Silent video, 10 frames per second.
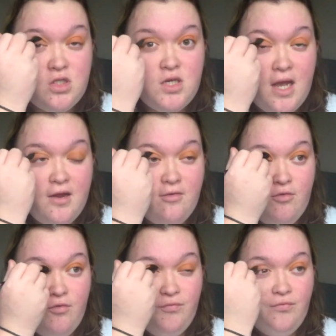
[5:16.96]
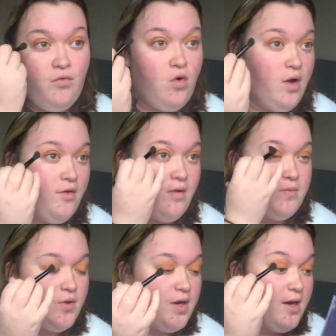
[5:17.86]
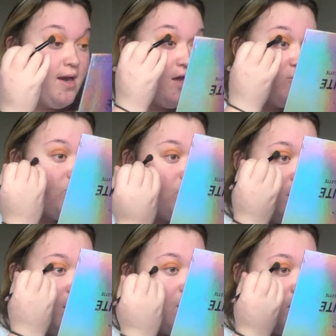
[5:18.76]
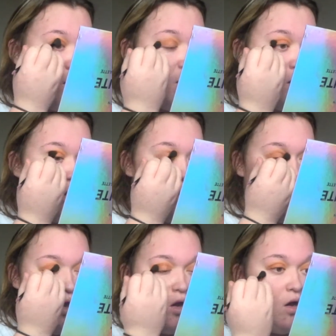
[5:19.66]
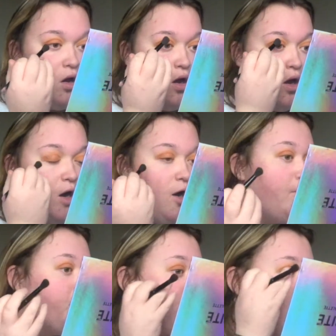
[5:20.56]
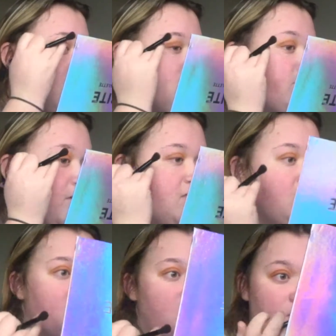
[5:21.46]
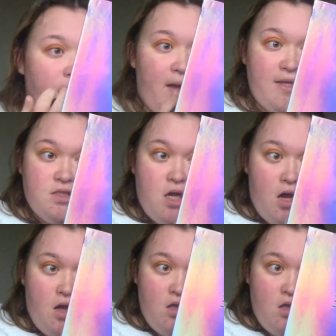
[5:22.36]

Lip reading: shade for if I'm doing a natural look. I just find it's better.